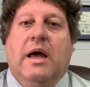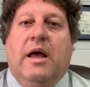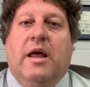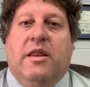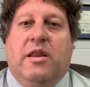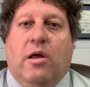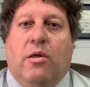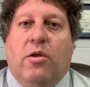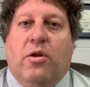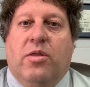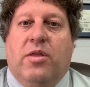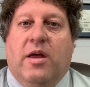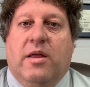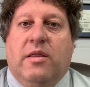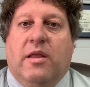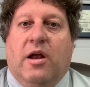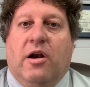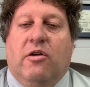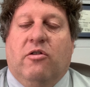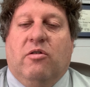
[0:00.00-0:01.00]
The other thing
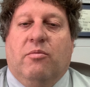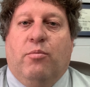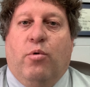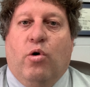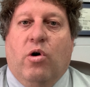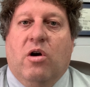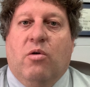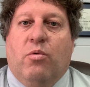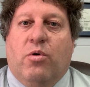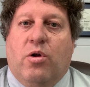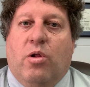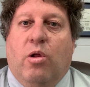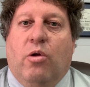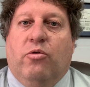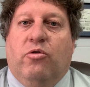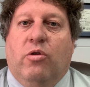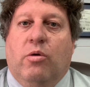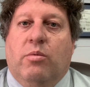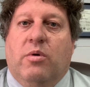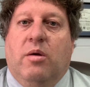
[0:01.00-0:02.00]
that is important with
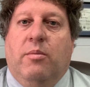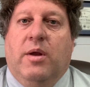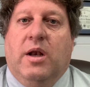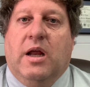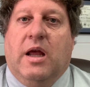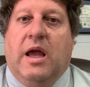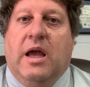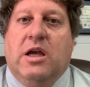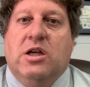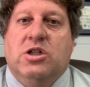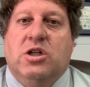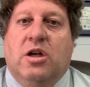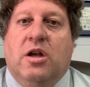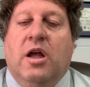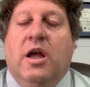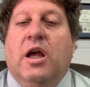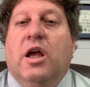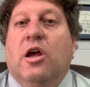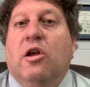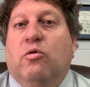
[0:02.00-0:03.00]
closed loop communication
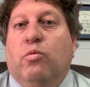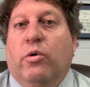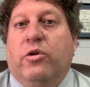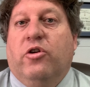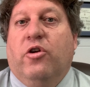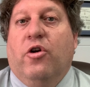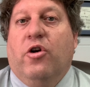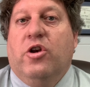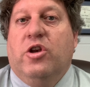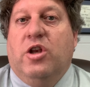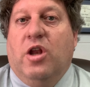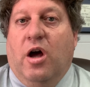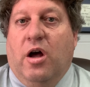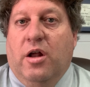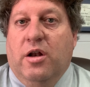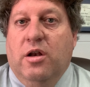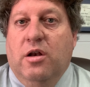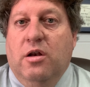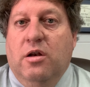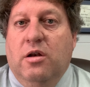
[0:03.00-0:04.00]
is once you're
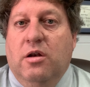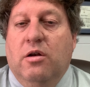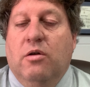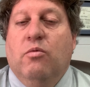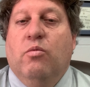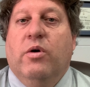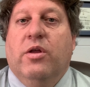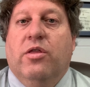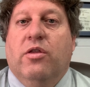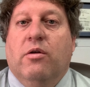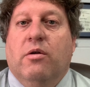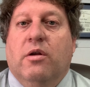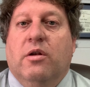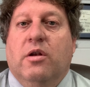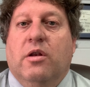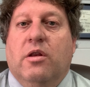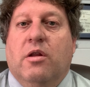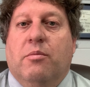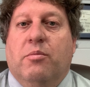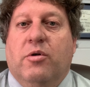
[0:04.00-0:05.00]
done with
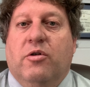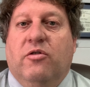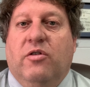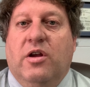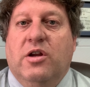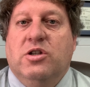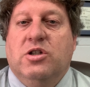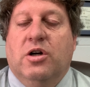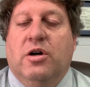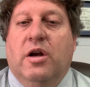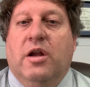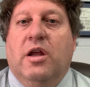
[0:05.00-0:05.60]
the procedure,